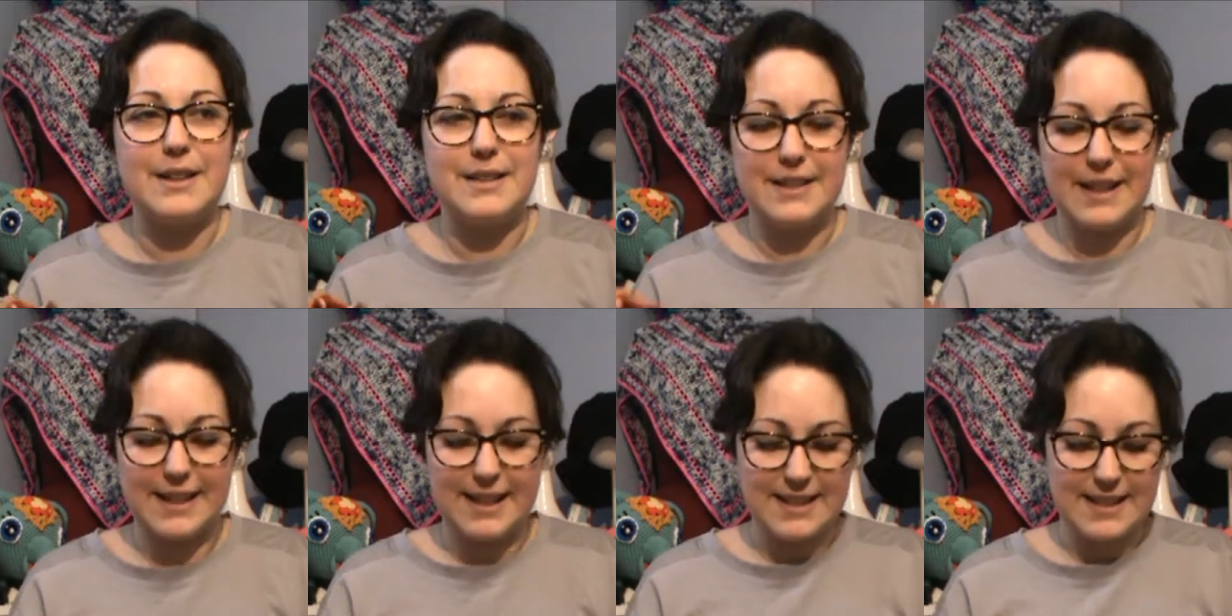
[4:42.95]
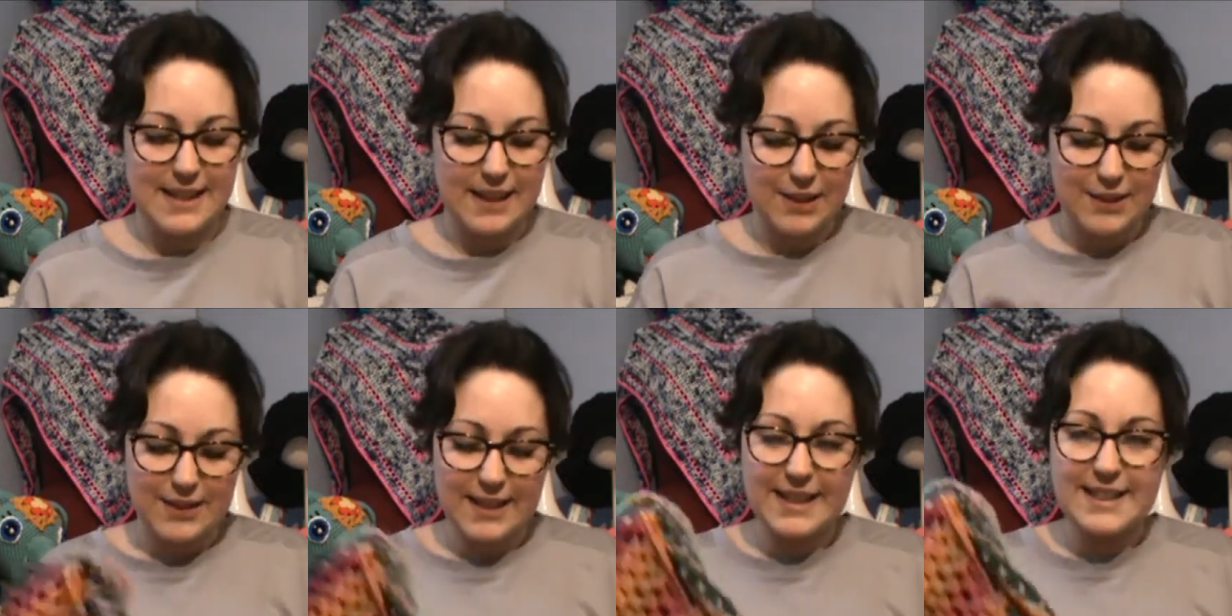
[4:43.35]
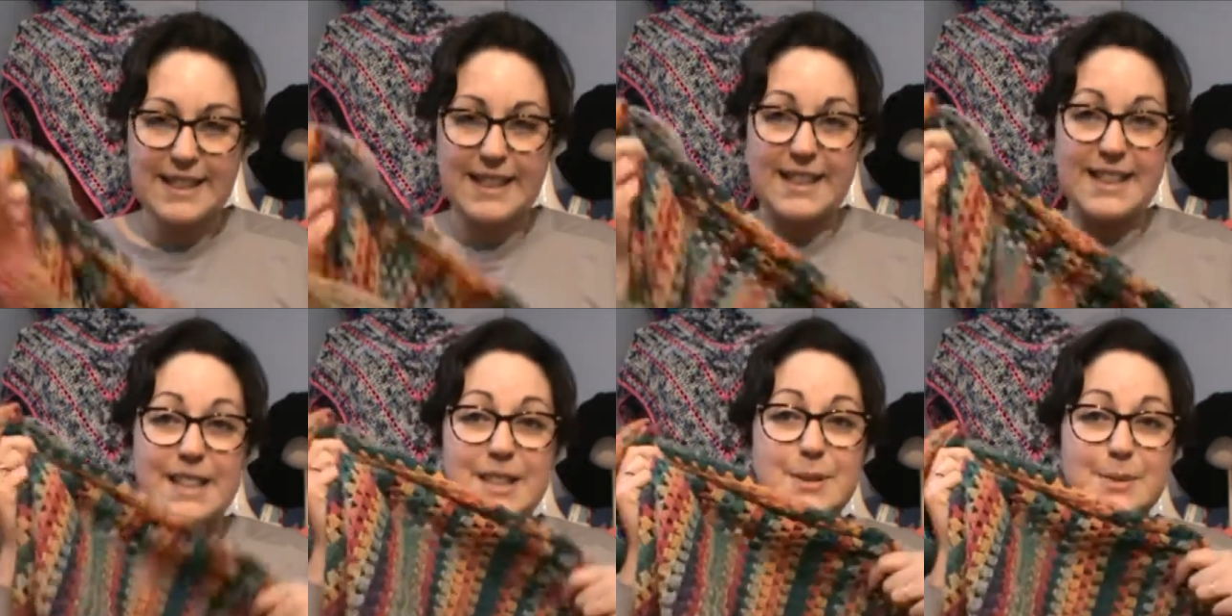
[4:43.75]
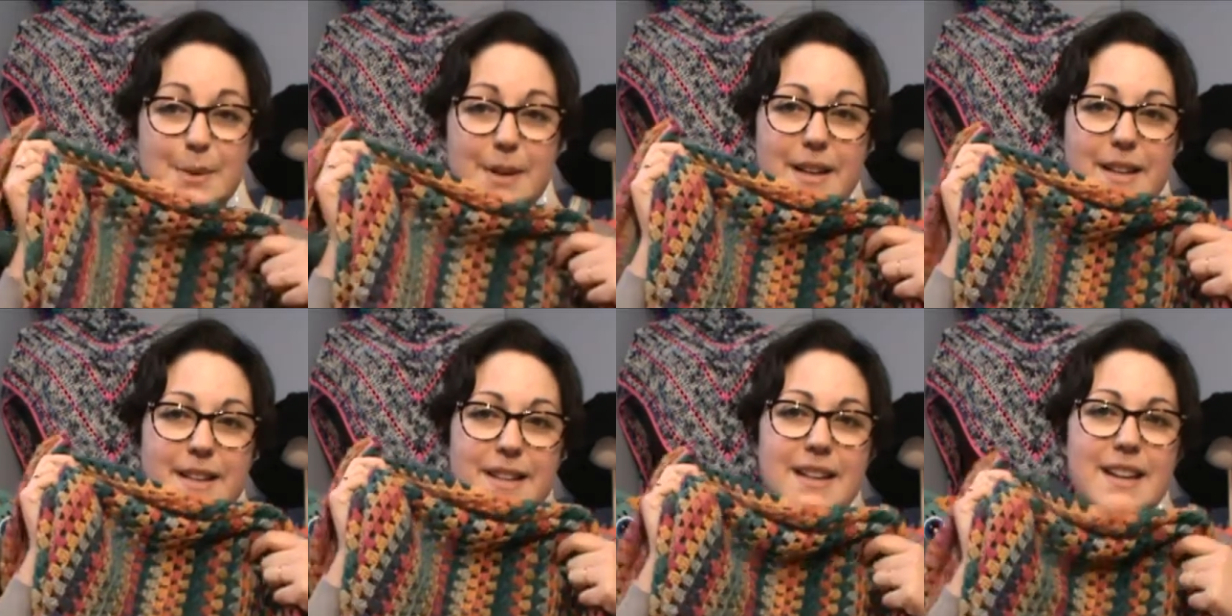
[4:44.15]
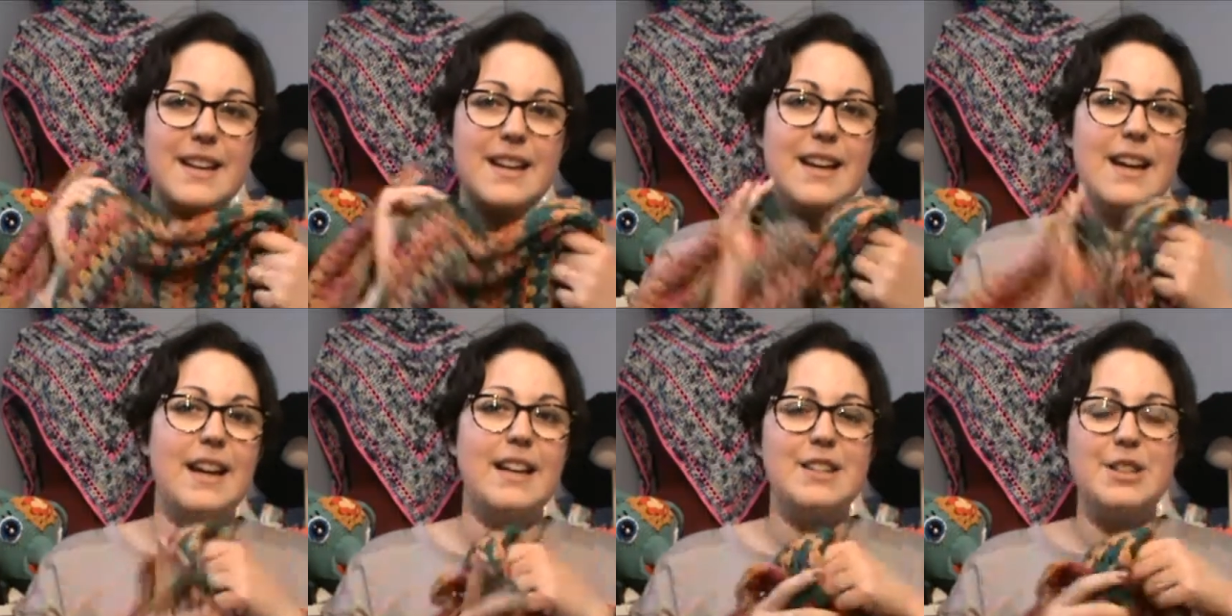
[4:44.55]
Like I said, I'll link to this one,
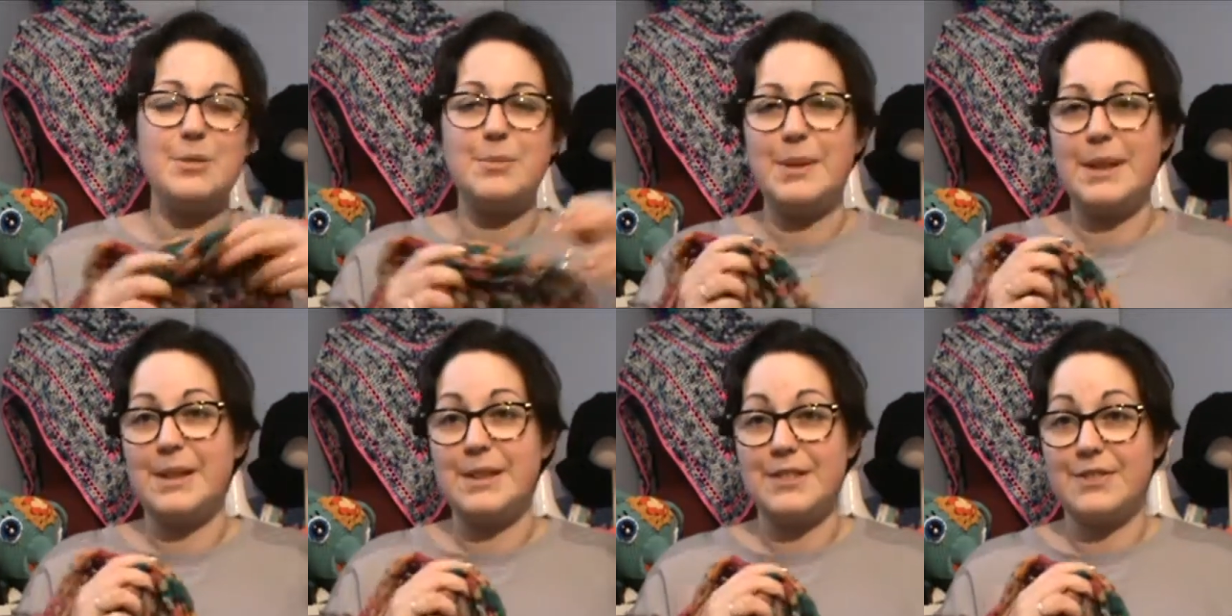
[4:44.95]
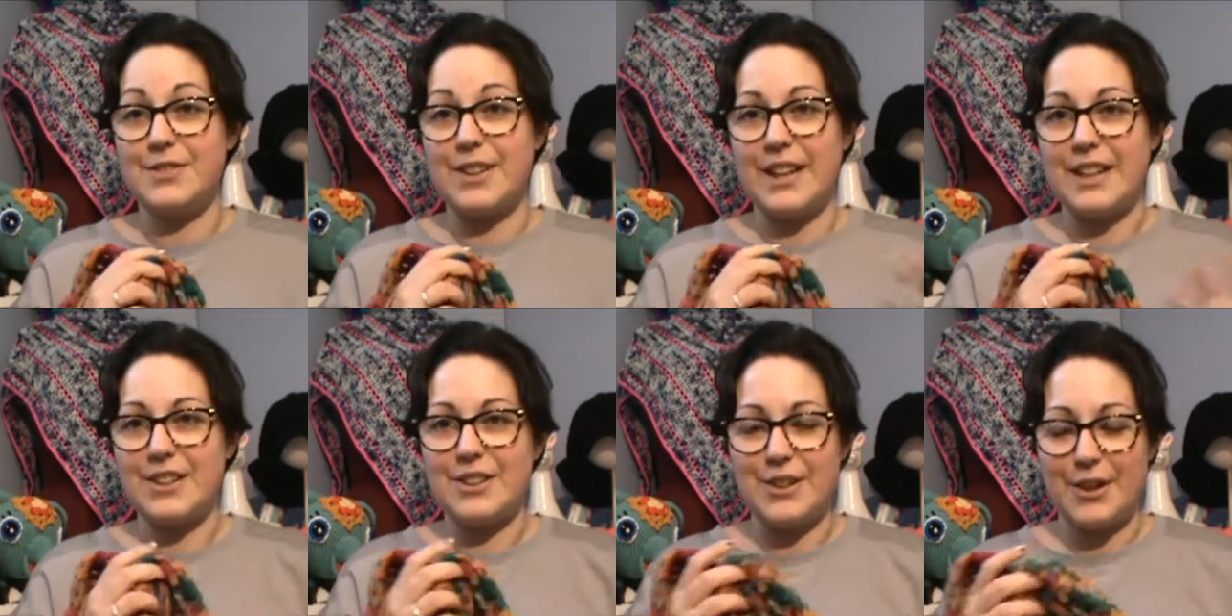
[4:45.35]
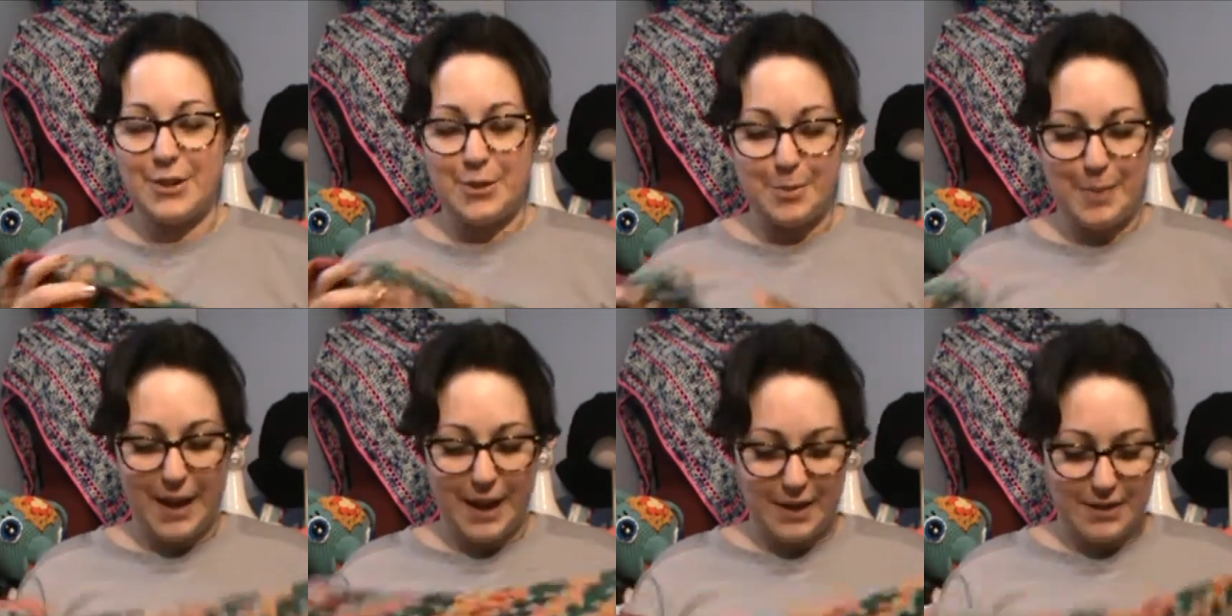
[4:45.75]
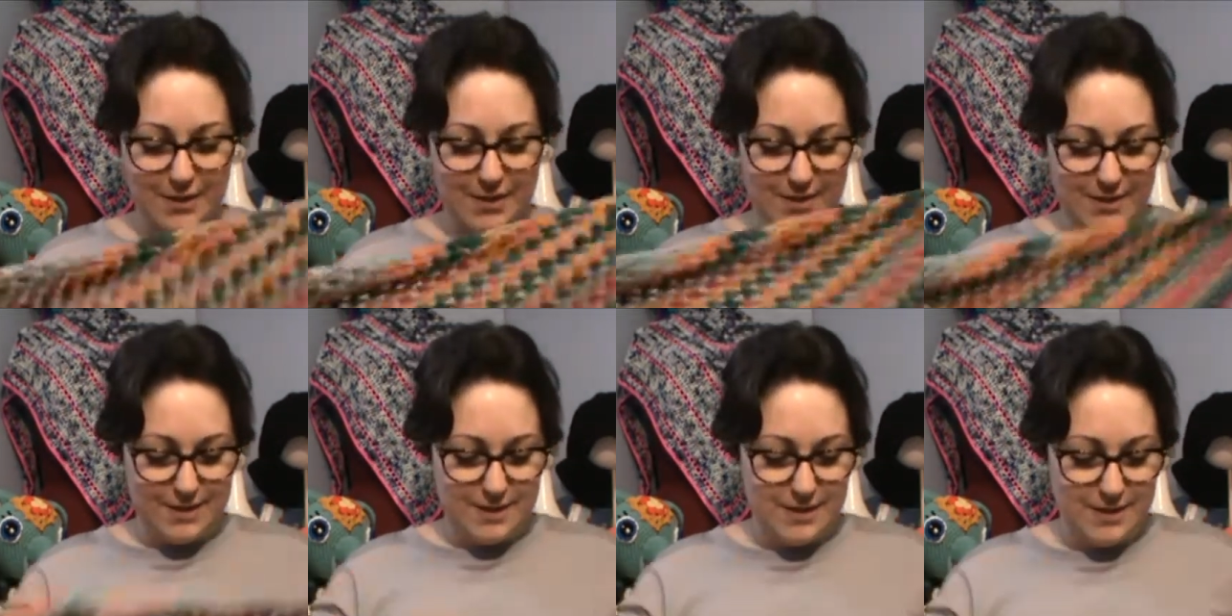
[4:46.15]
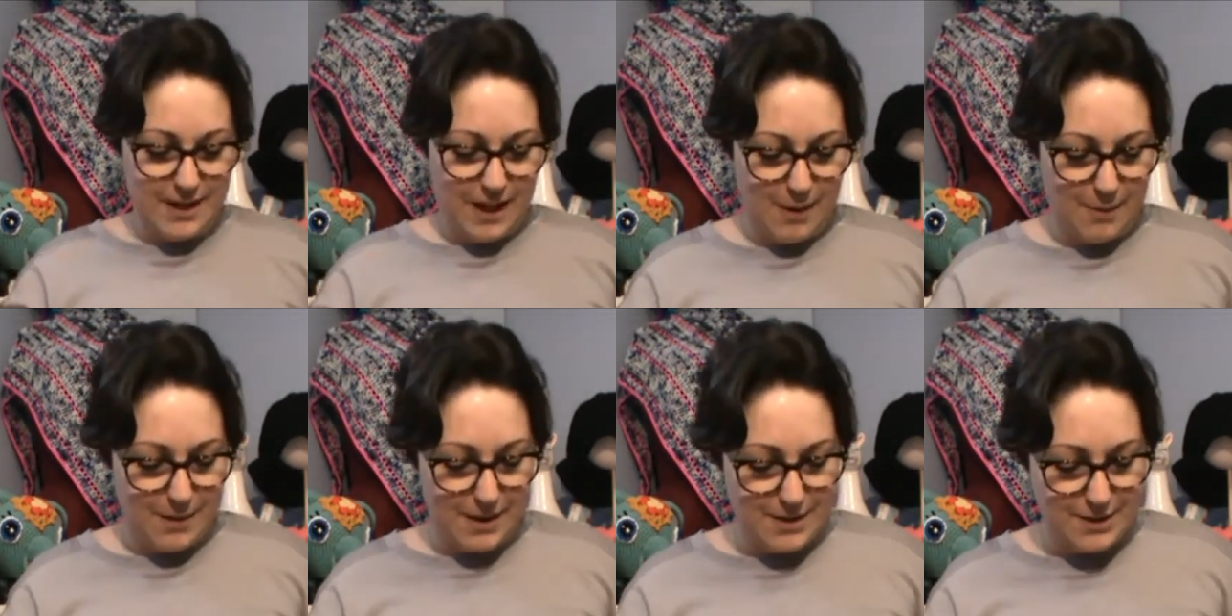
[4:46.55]
and you'll be able to find her other patterns
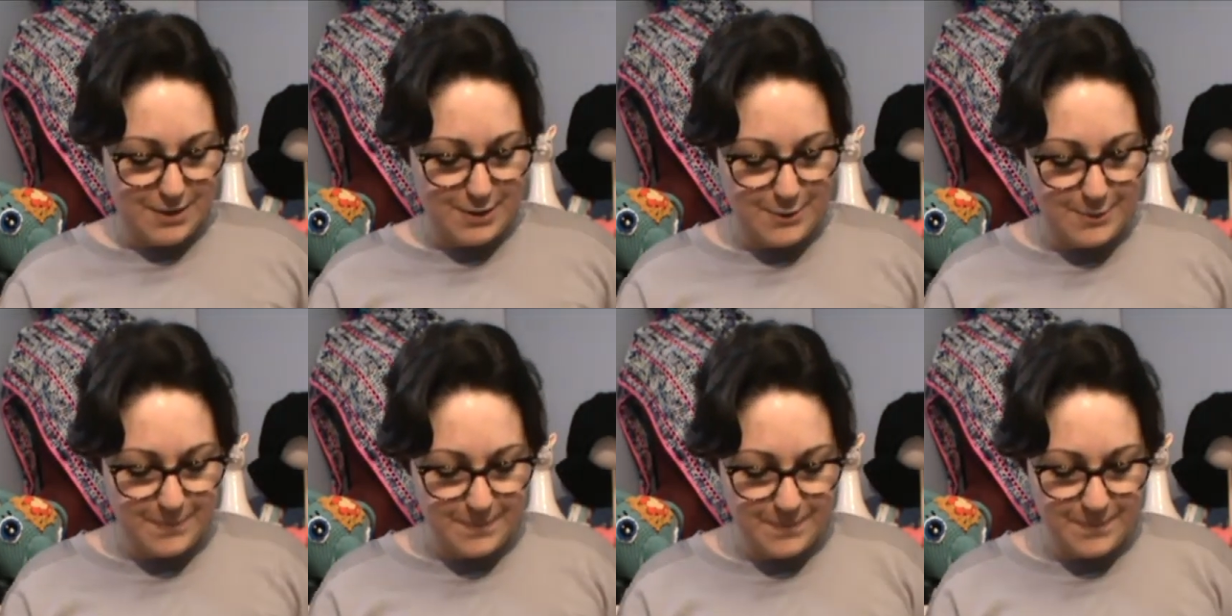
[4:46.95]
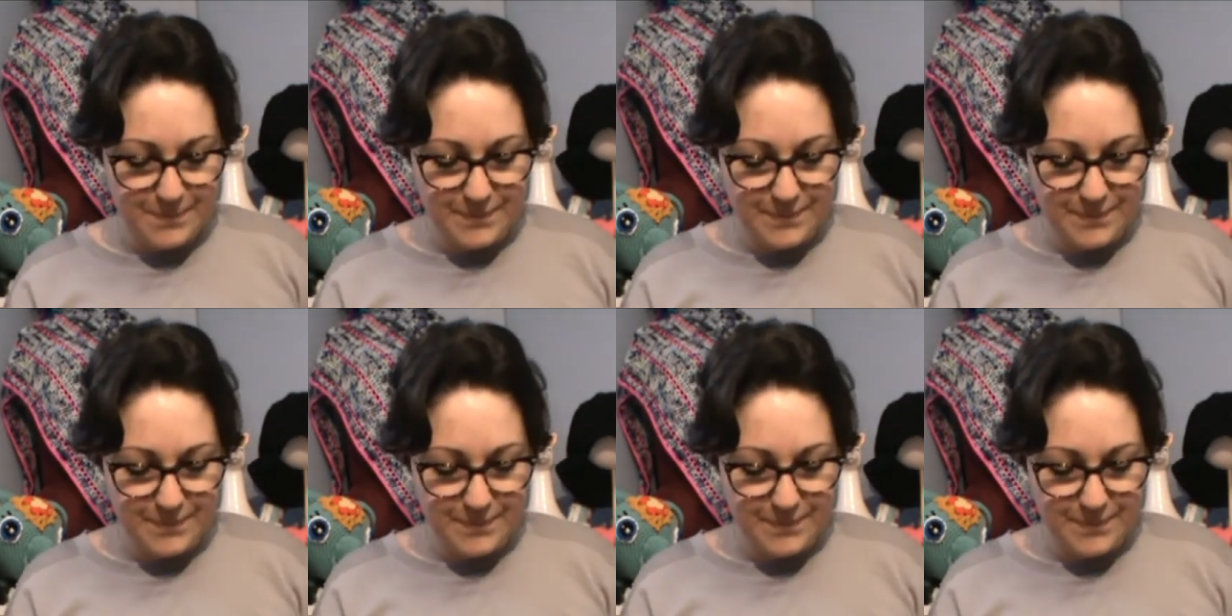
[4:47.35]
that way too.